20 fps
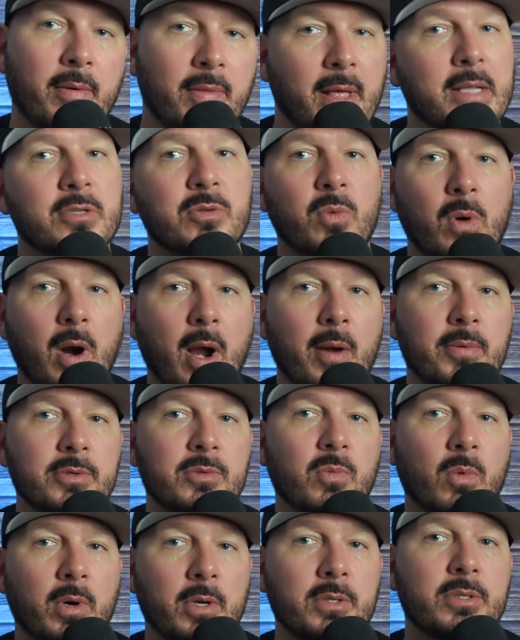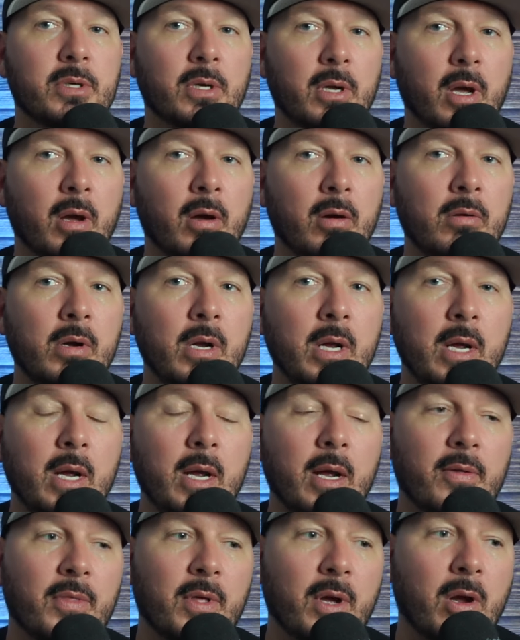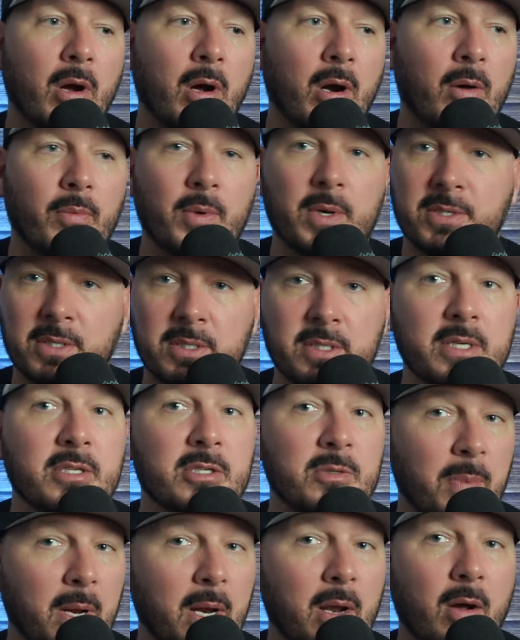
That's where I was wanting to go. The car was a 10-speed